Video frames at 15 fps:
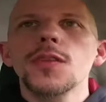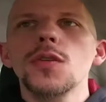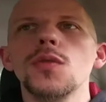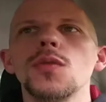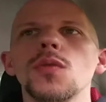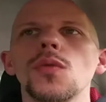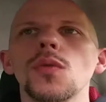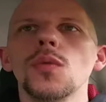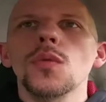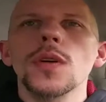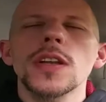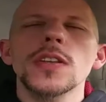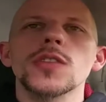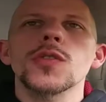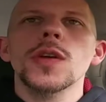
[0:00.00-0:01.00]
you
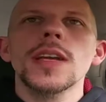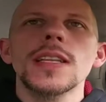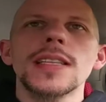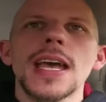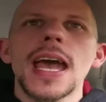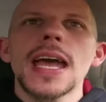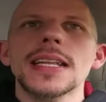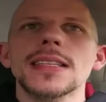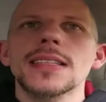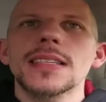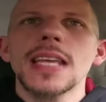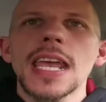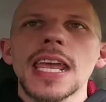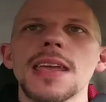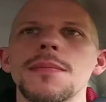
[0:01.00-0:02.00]
were to treat that
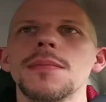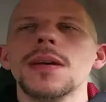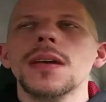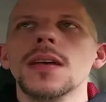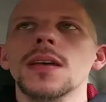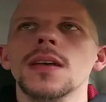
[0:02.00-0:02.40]
same